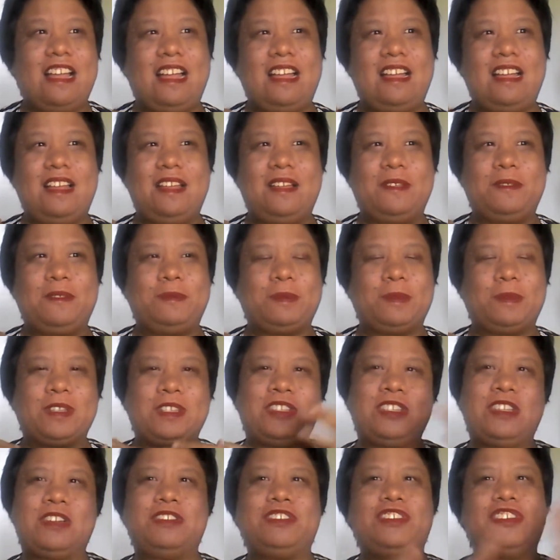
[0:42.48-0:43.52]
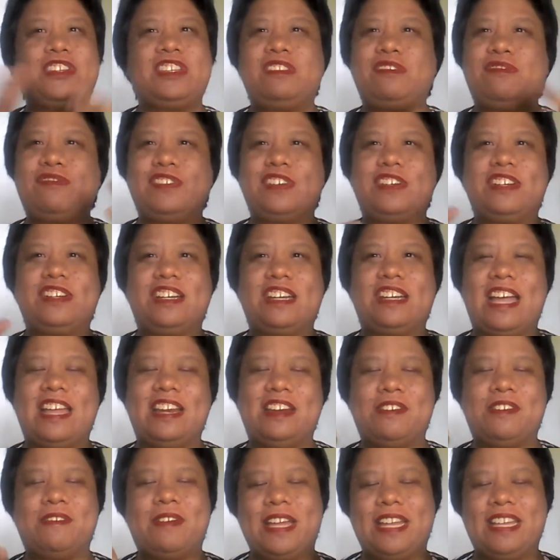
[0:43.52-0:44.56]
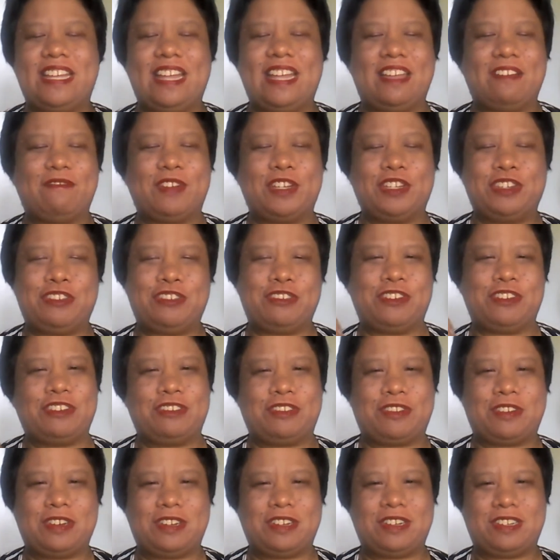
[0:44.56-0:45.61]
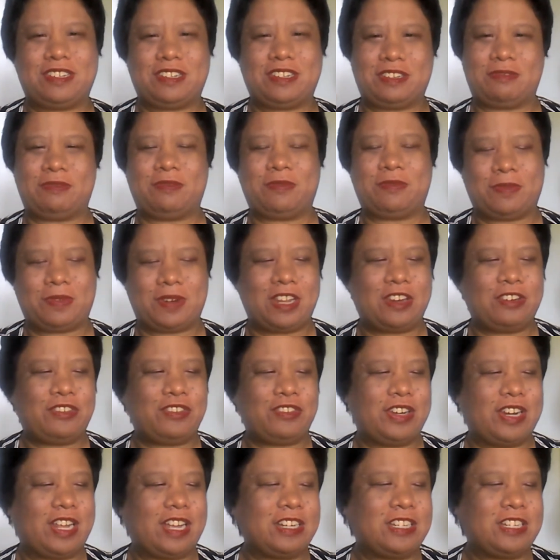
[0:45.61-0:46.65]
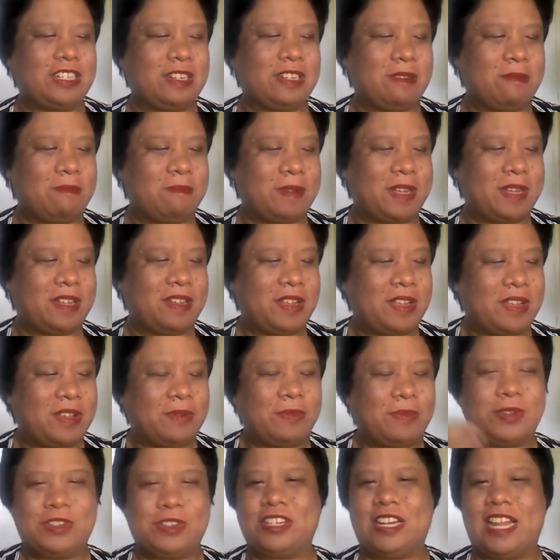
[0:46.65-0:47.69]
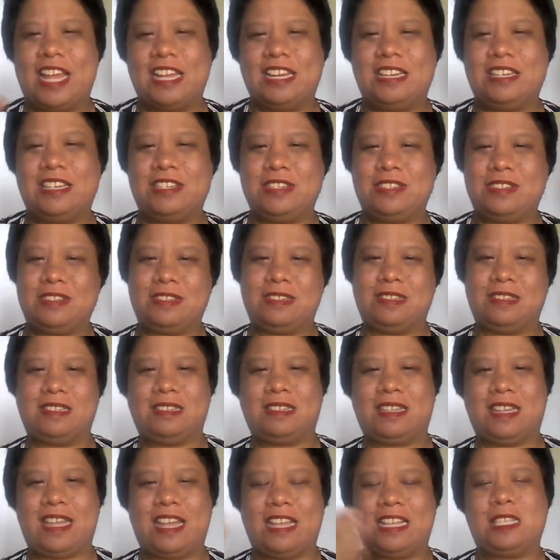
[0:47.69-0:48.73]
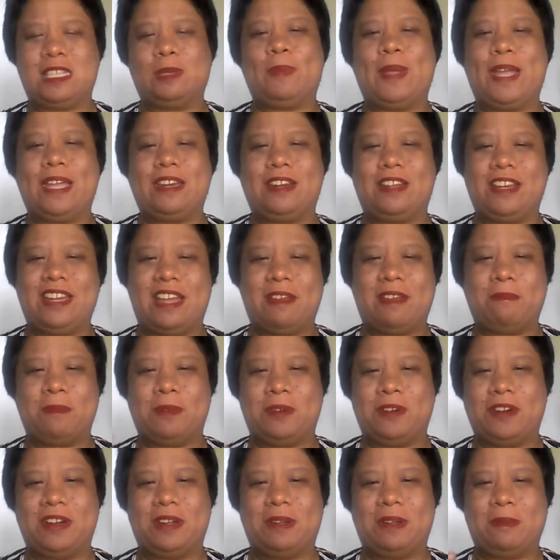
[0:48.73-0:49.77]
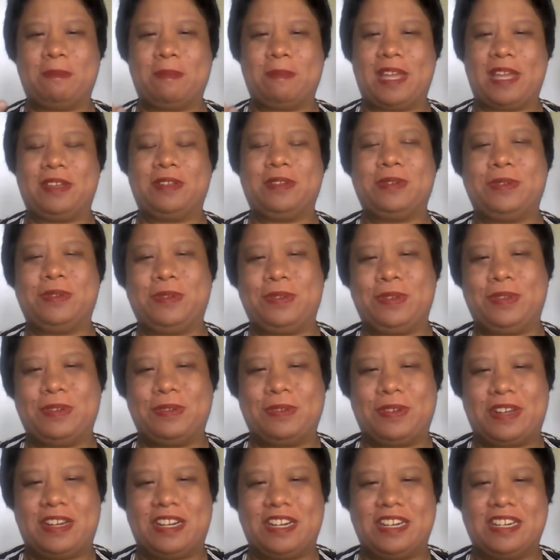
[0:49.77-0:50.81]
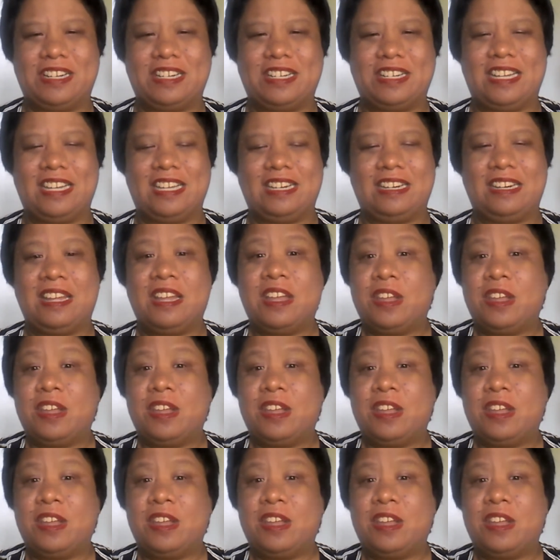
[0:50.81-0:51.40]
So I know I gave a short introduction, but would you like to expand on that more about who you are and